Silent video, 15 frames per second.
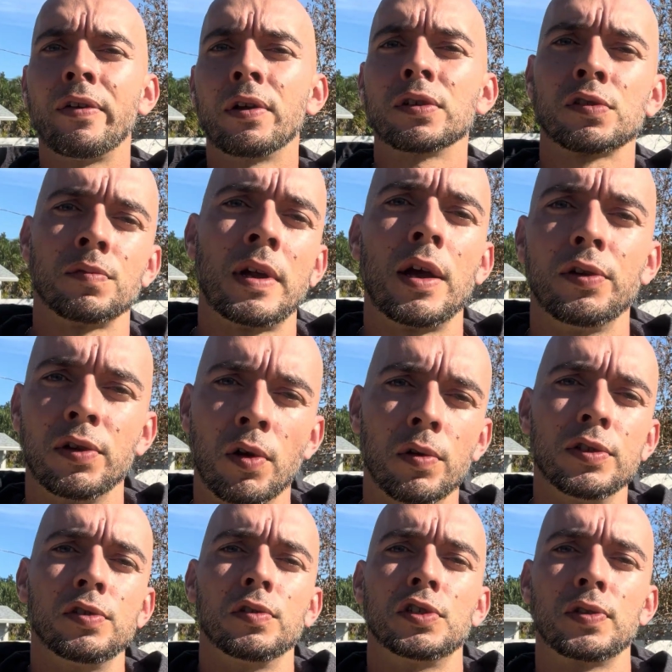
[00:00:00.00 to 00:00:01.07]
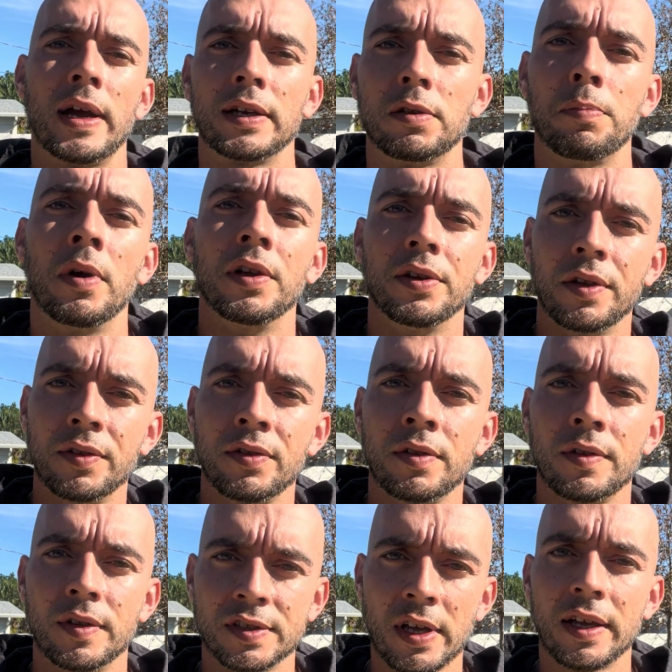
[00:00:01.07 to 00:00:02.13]
from now you're going to attract abundance.
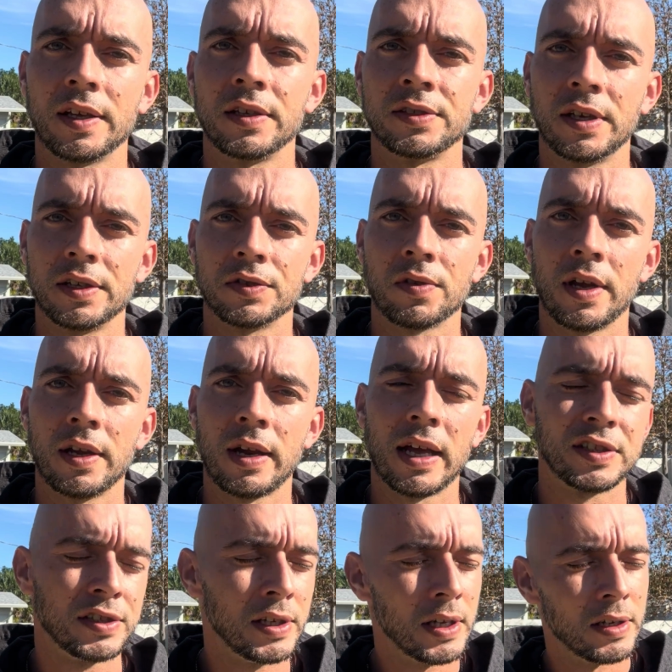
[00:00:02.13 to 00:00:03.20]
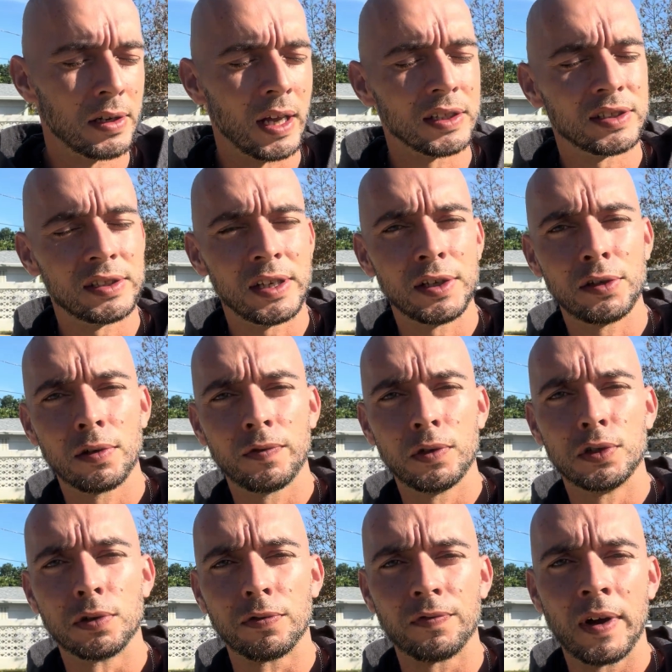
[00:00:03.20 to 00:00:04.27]
The psychic says, right? I see in your
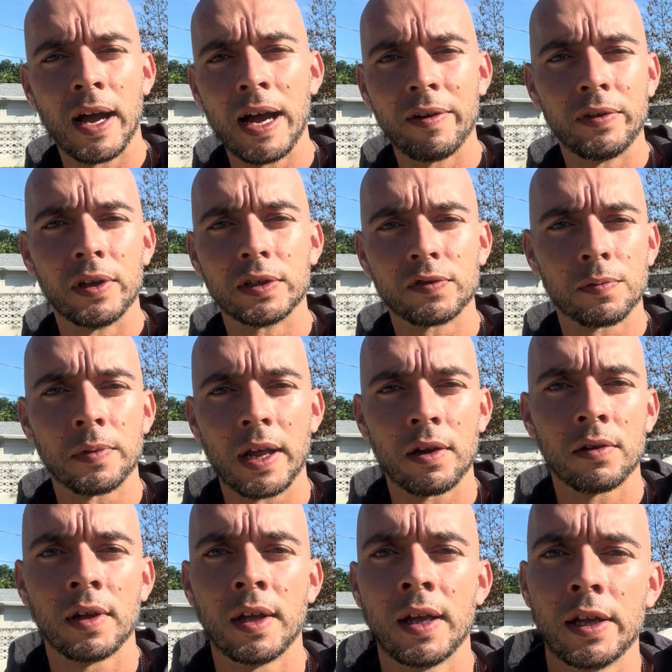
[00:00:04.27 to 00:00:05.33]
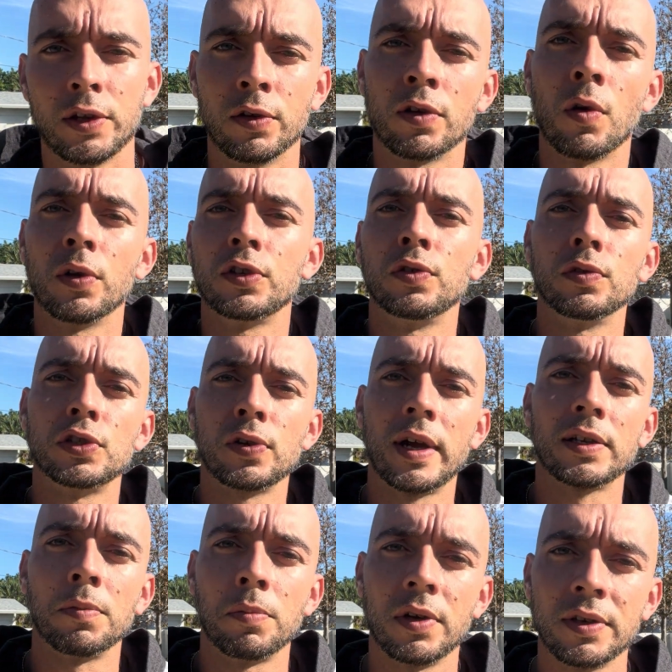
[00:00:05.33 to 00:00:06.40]
future 5 years from now you're going to
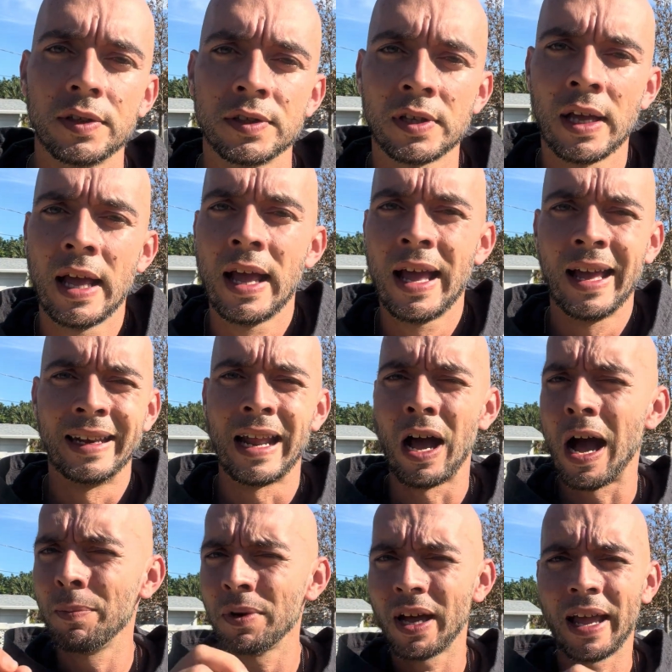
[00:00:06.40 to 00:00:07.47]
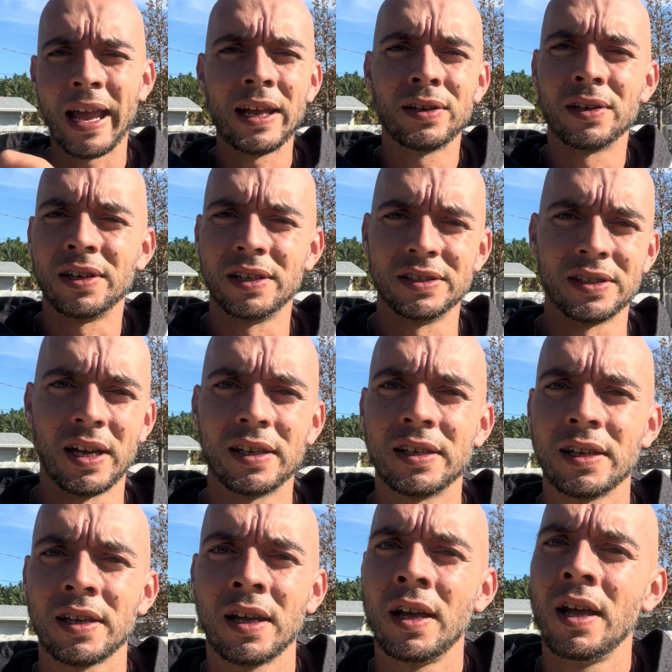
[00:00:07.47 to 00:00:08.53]
attract abundance. Now, I'm not hating on any
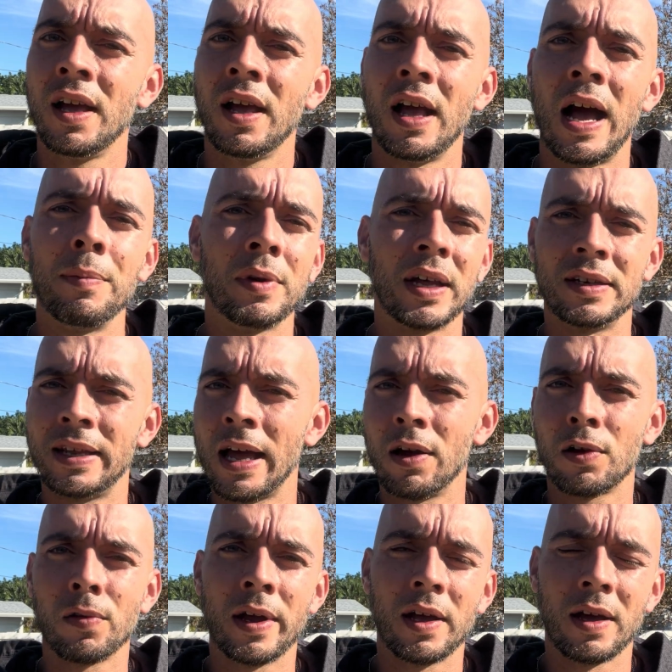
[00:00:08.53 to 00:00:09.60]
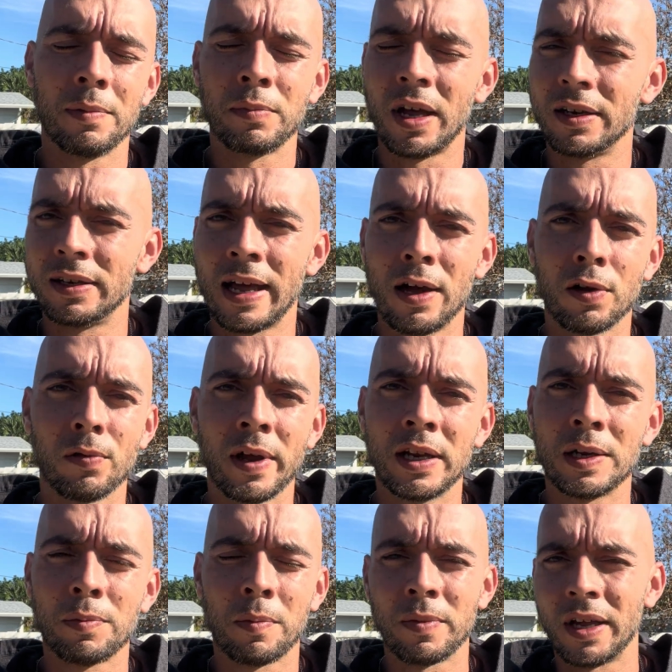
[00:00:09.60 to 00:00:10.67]
psychic. I'm not downgrading
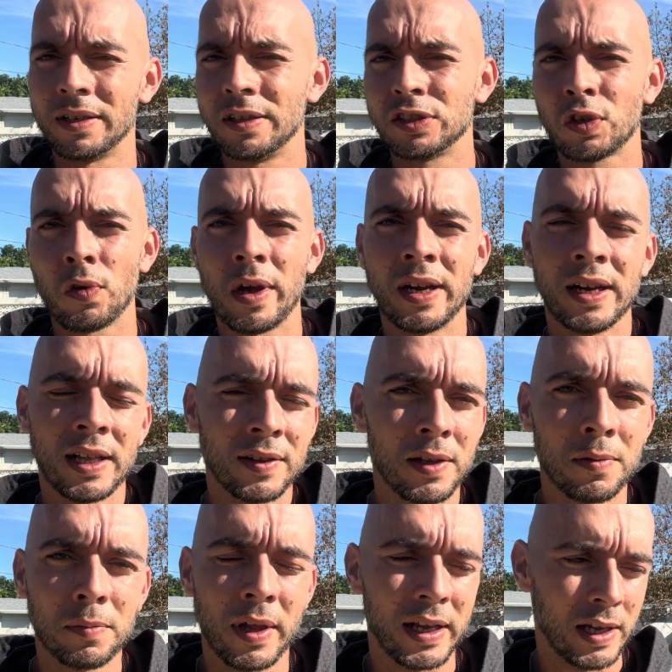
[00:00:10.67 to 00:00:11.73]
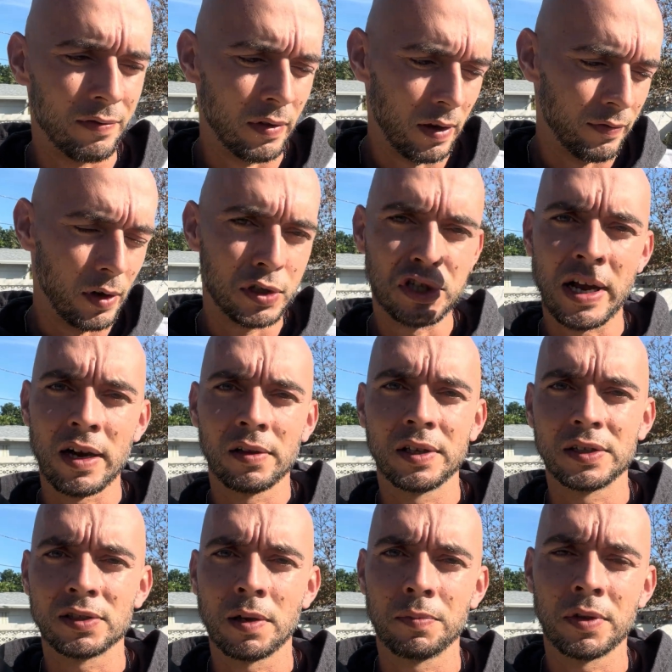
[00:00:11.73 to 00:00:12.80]
them. I'm not discrediting them. Like if they're channeling
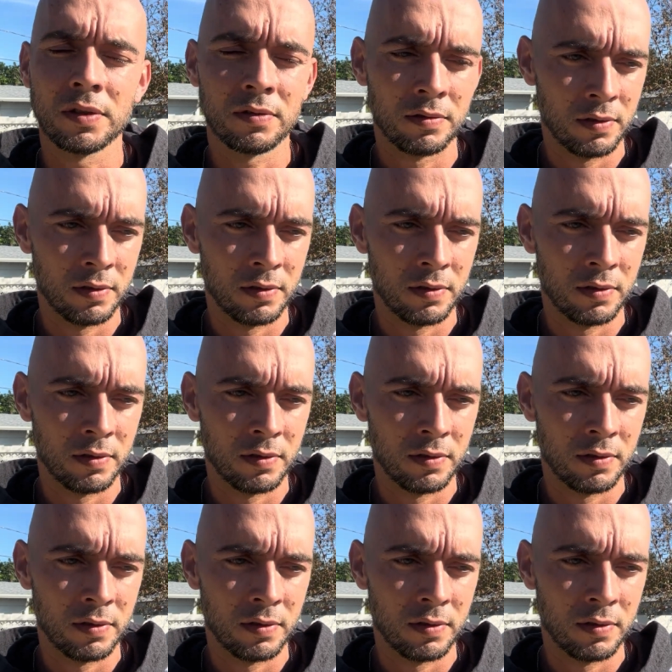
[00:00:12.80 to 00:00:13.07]
something,